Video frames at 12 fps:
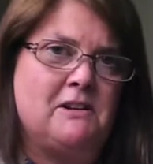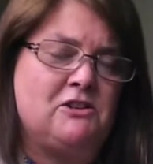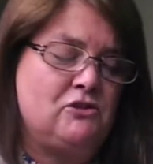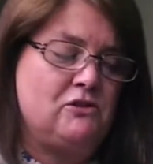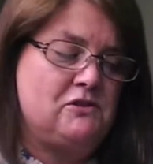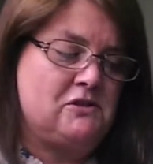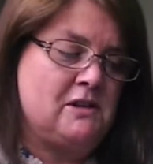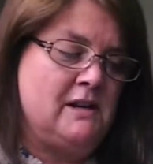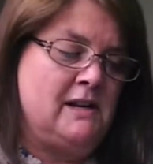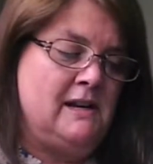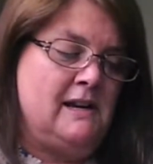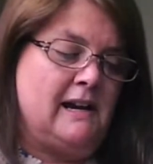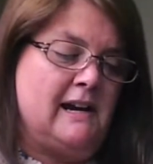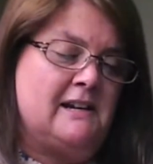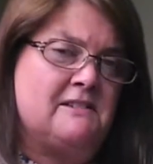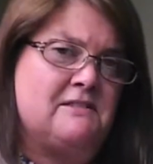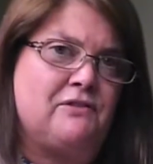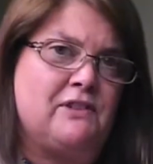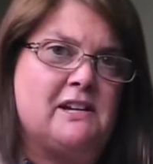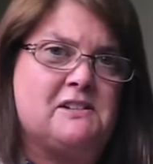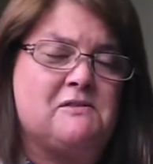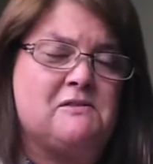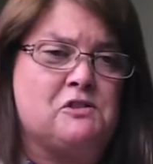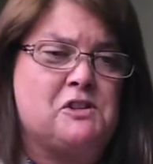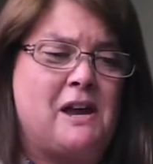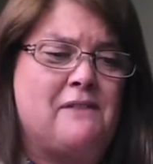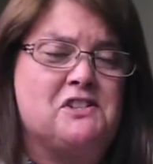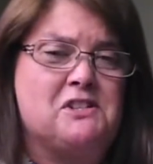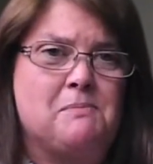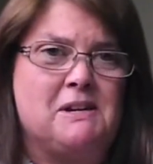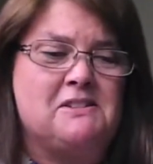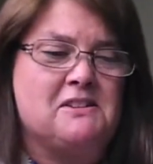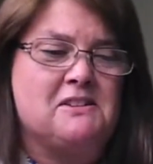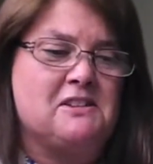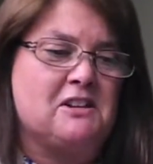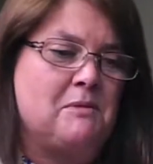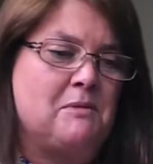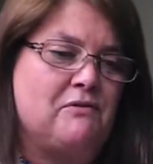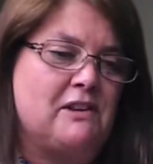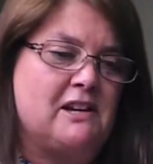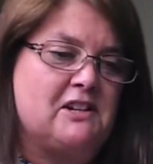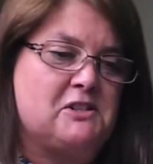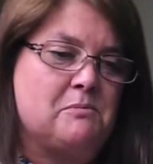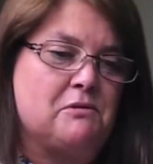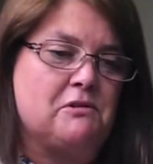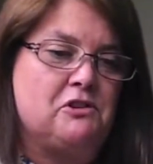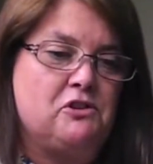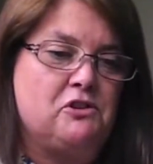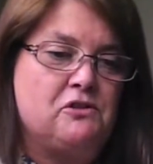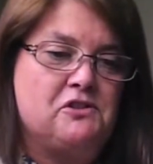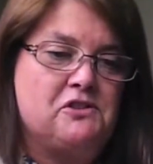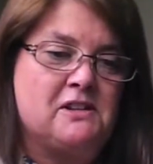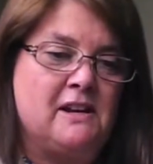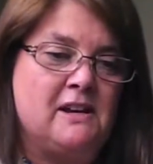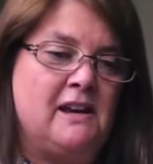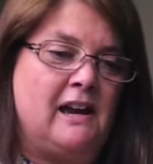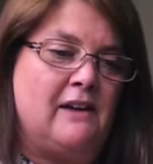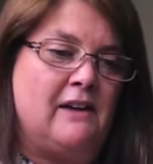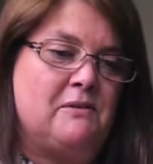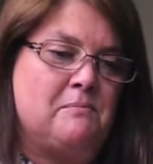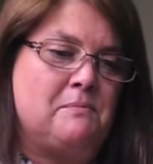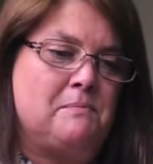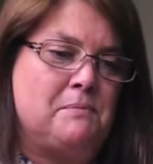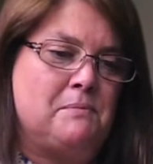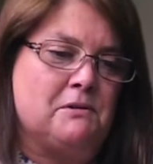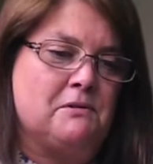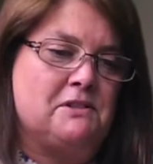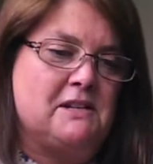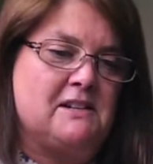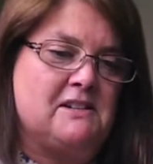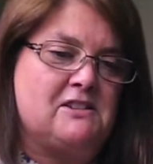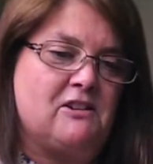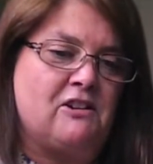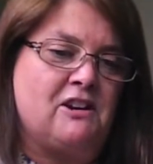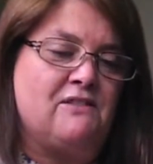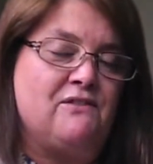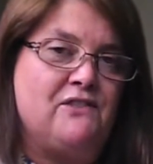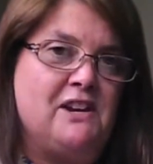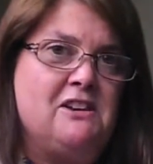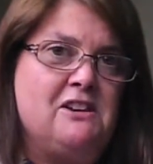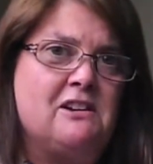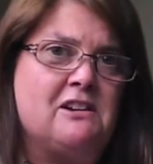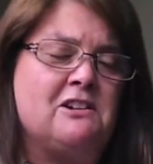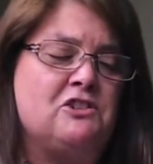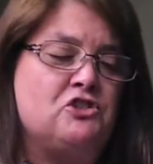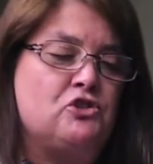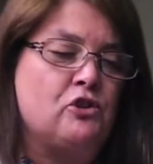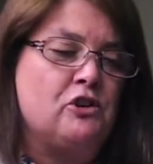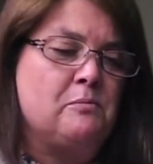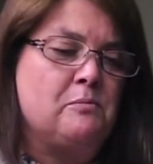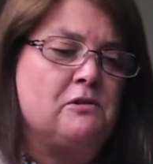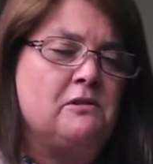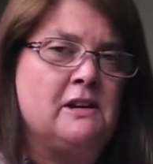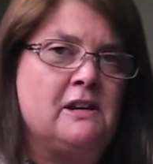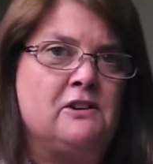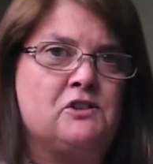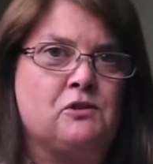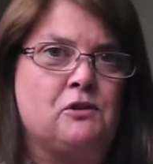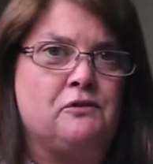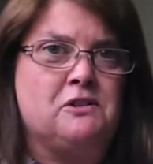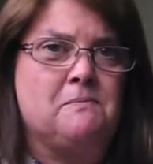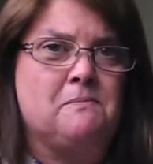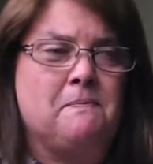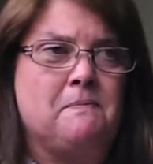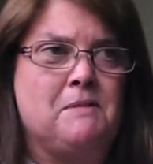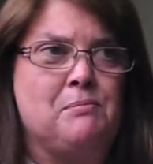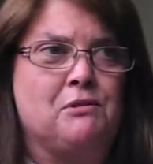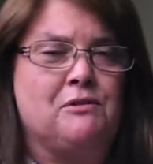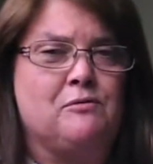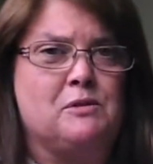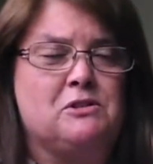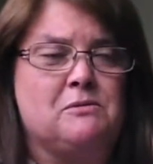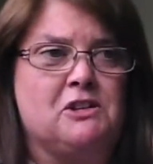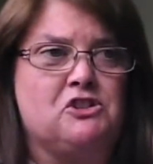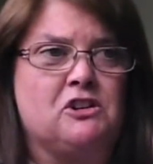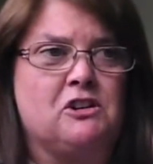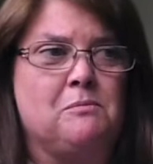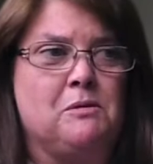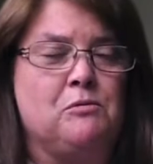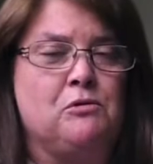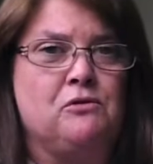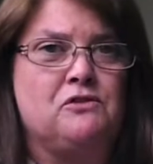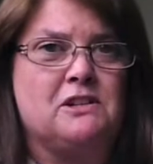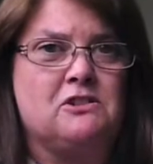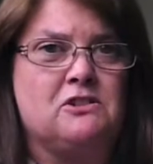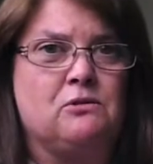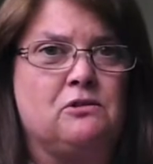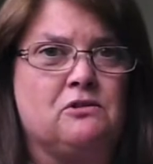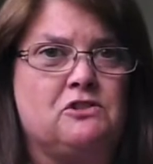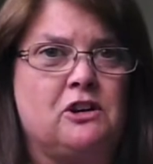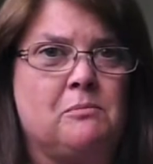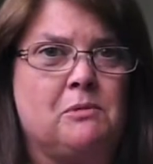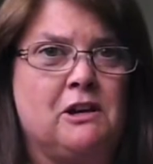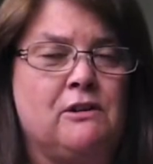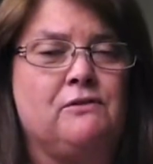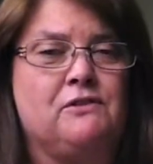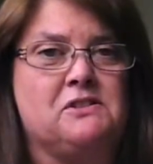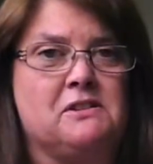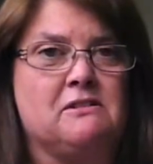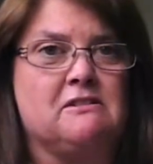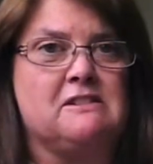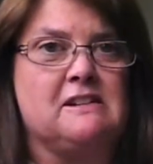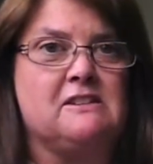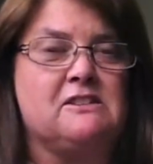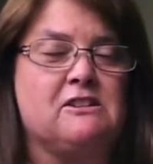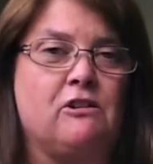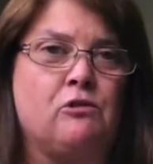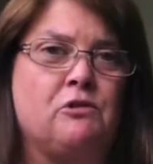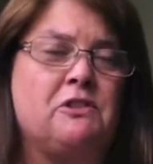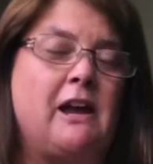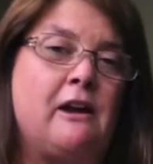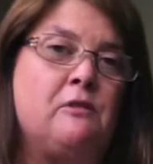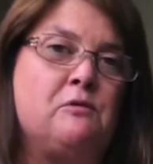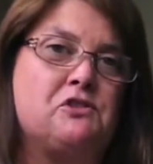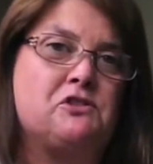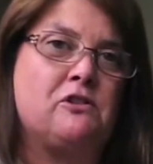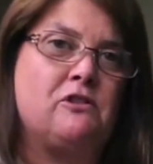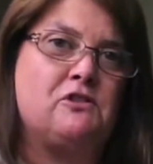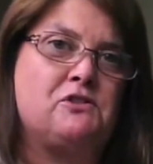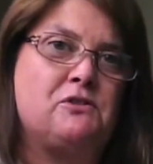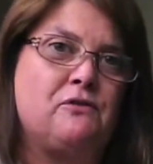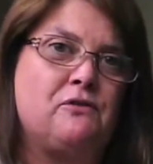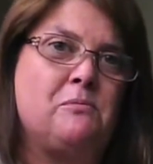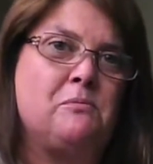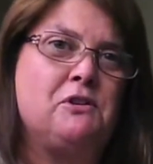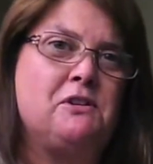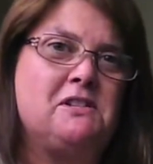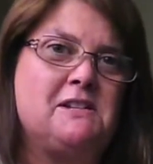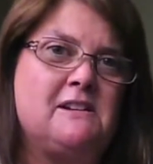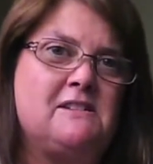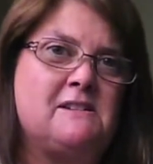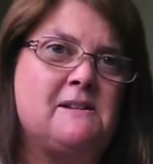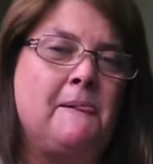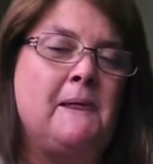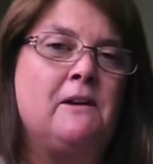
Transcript: issues, and having spaces that can be flexible in use, having buildings that are convenient and enjoyable. So often people living with dementia can be moved into long-term care facilities that are on the outskirts of communities,